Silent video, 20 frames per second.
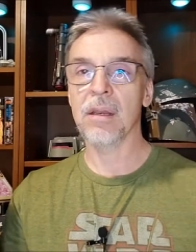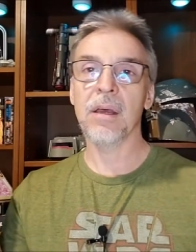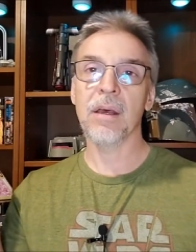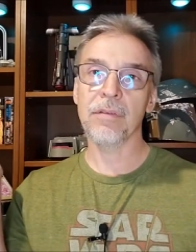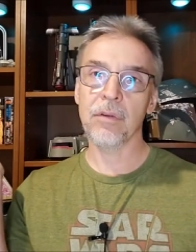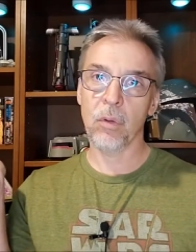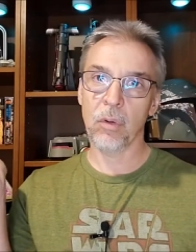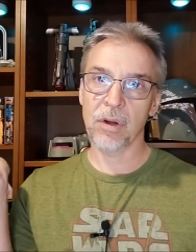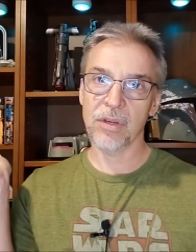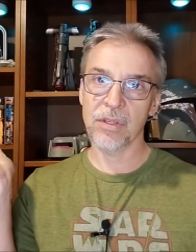Of
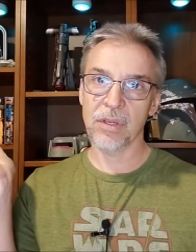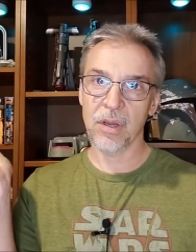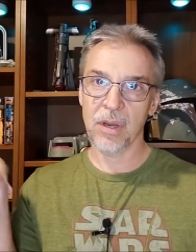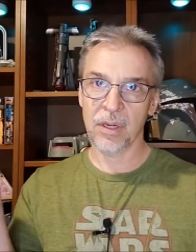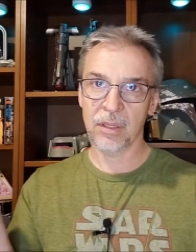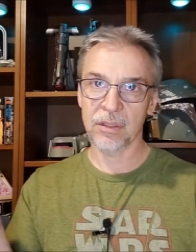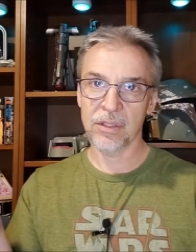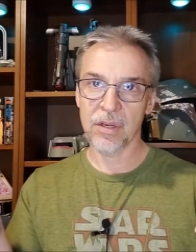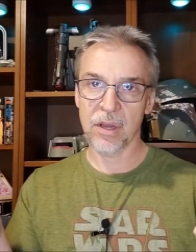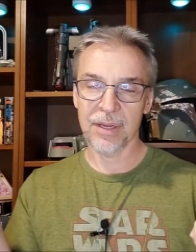course
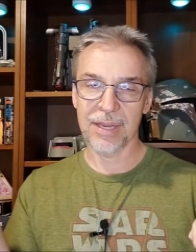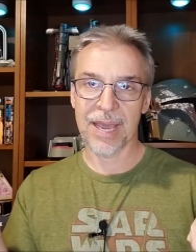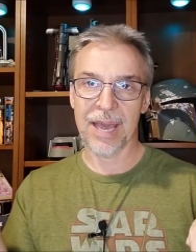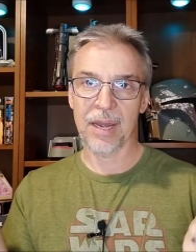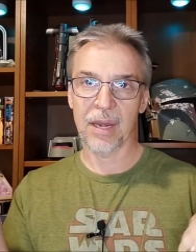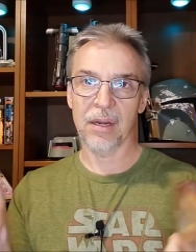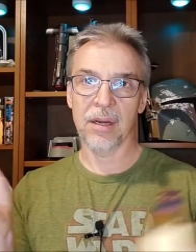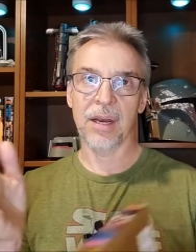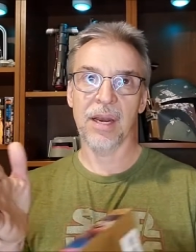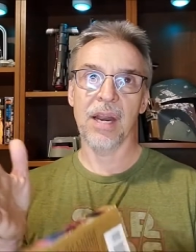not, it's not
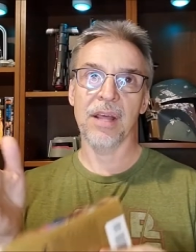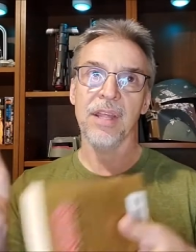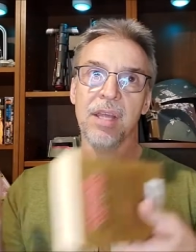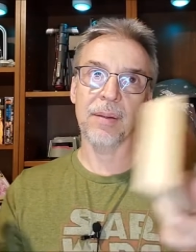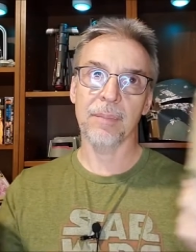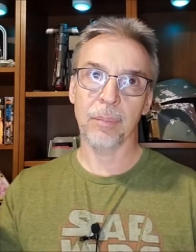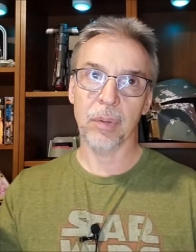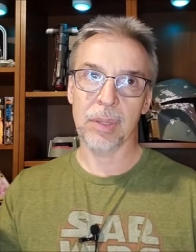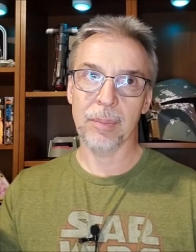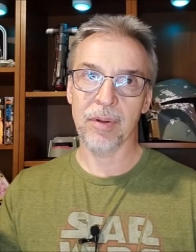canon. And I
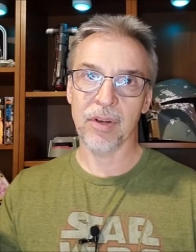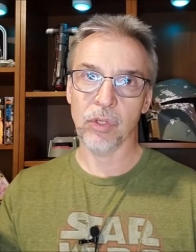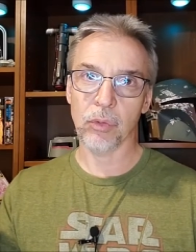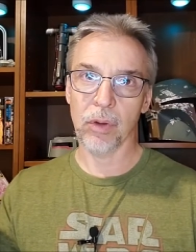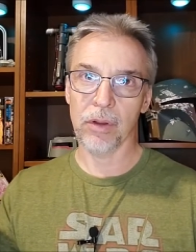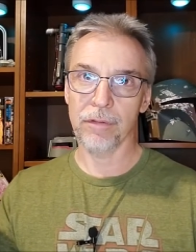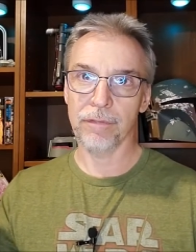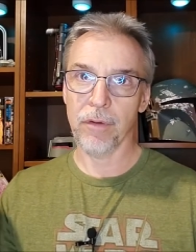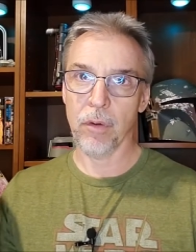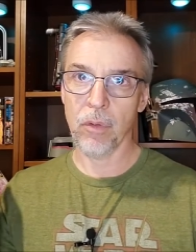think pretty much
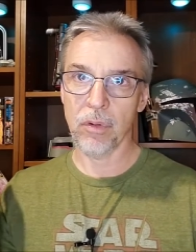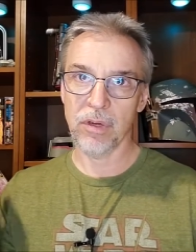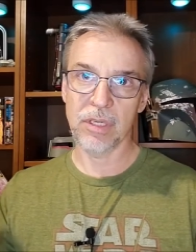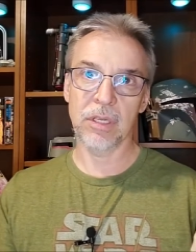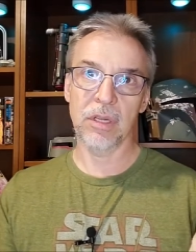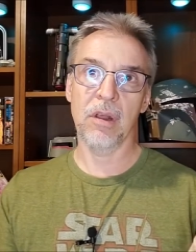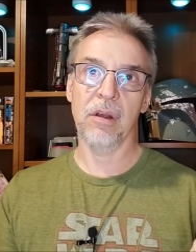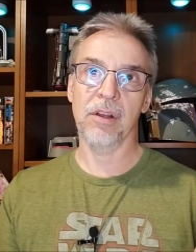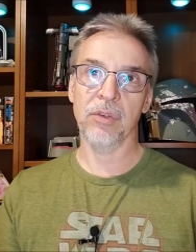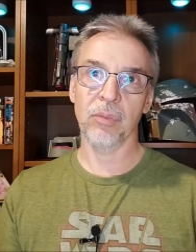going forward, as
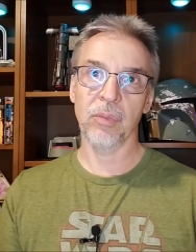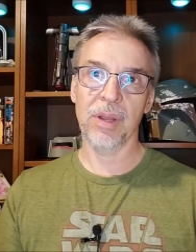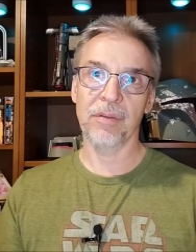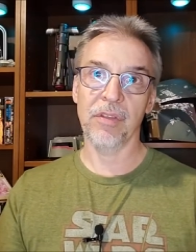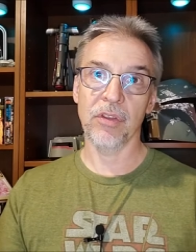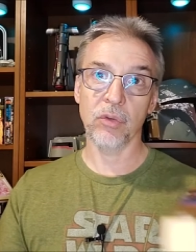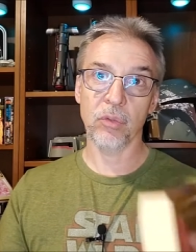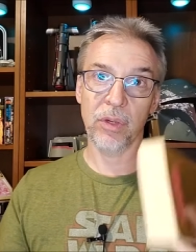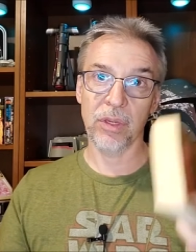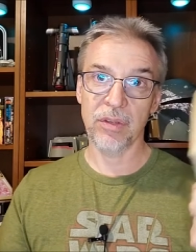long as we have
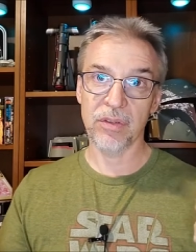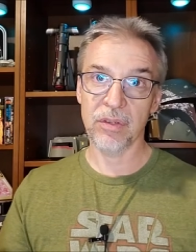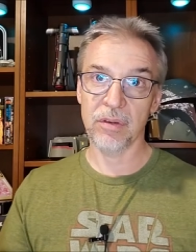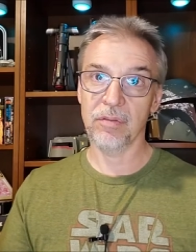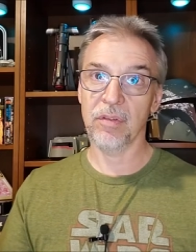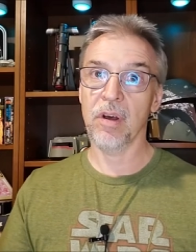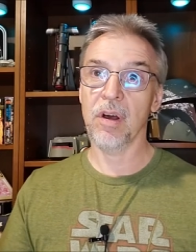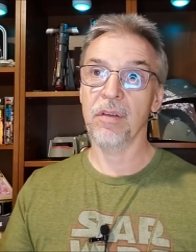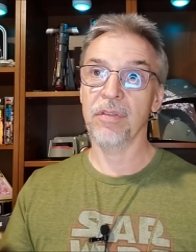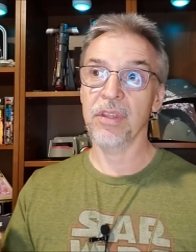the twins
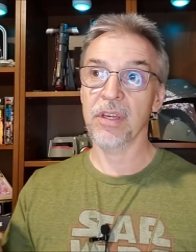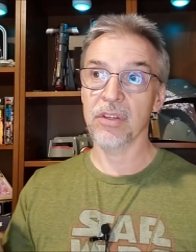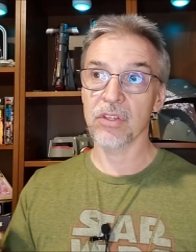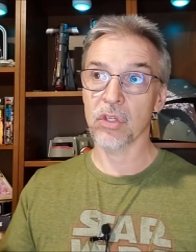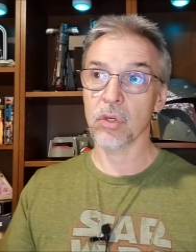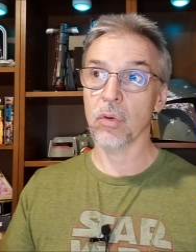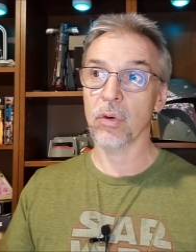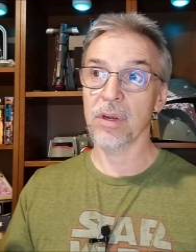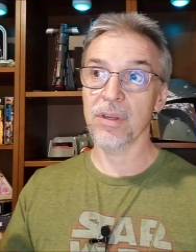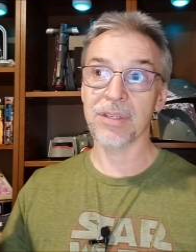involved in a
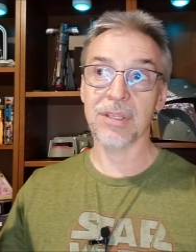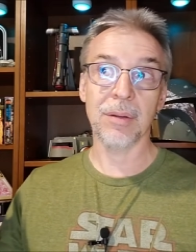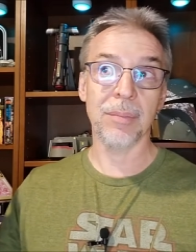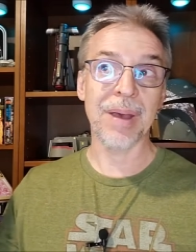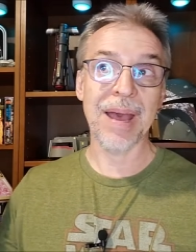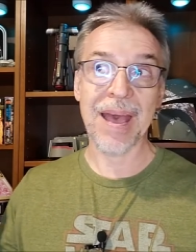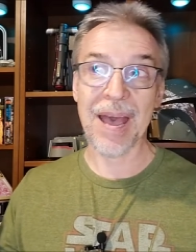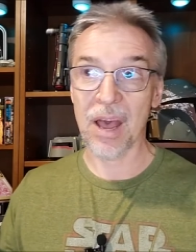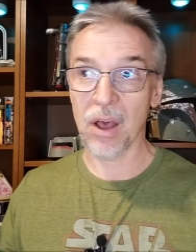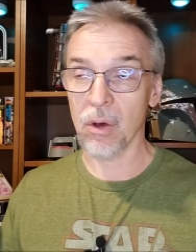story
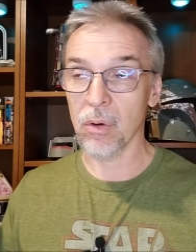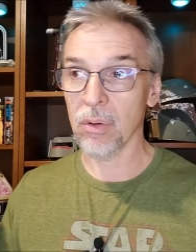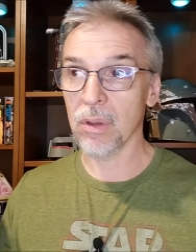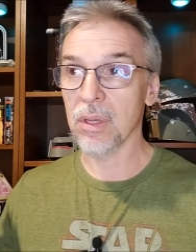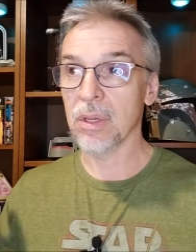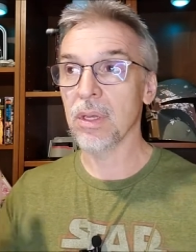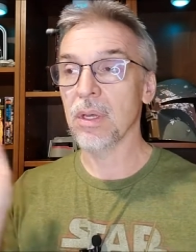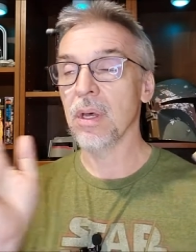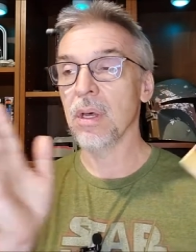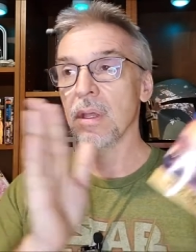somehow,
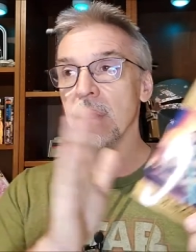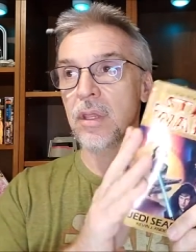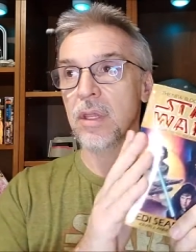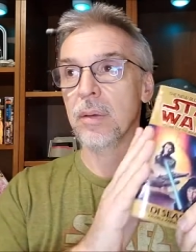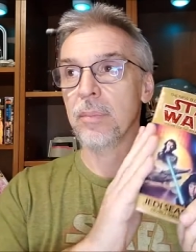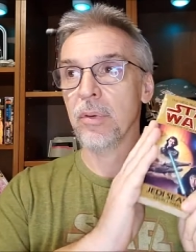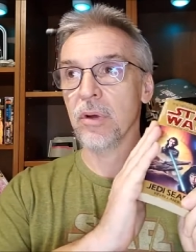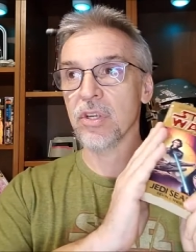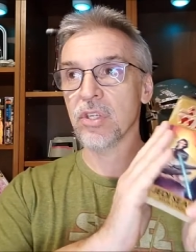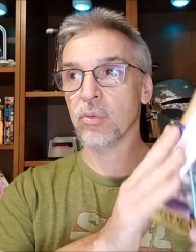the
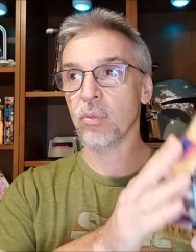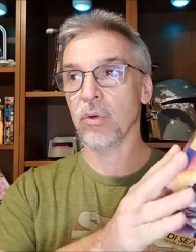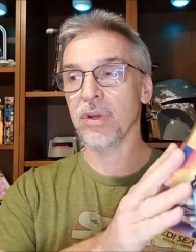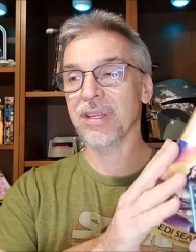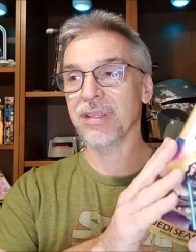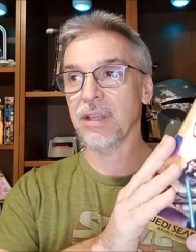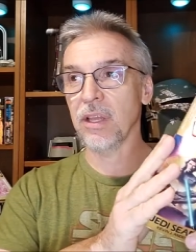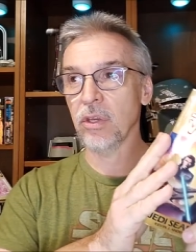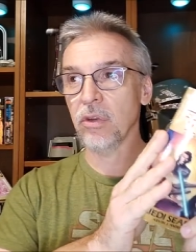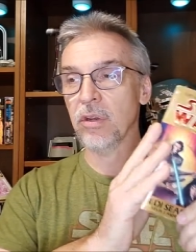books will
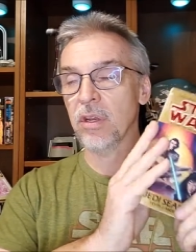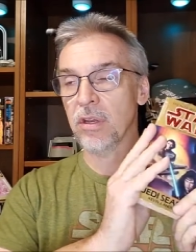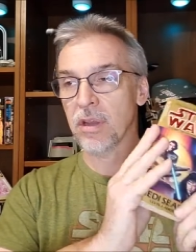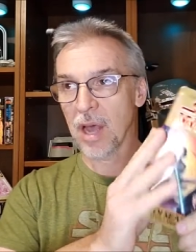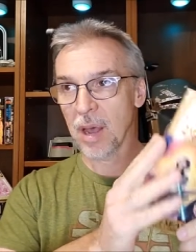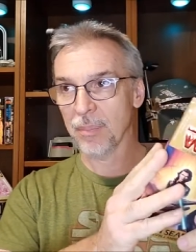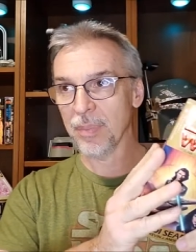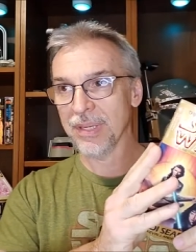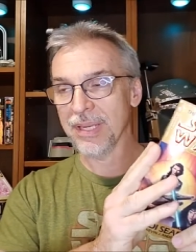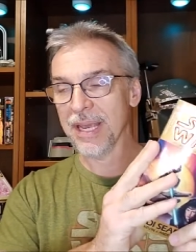continue to
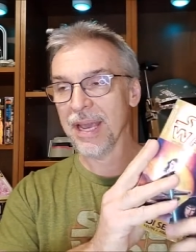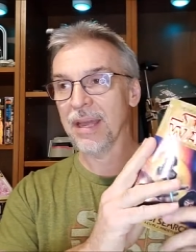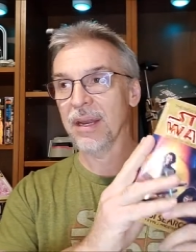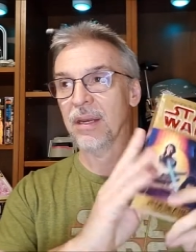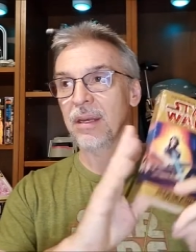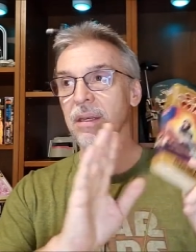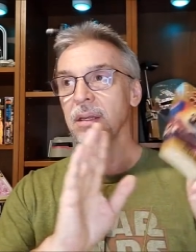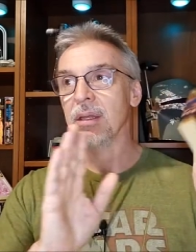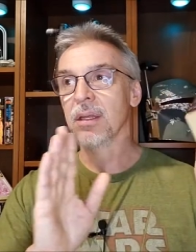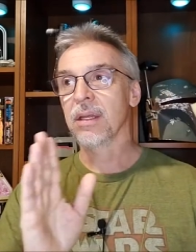not be
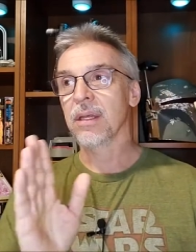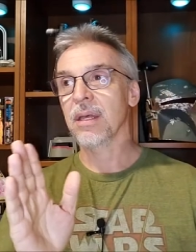canon.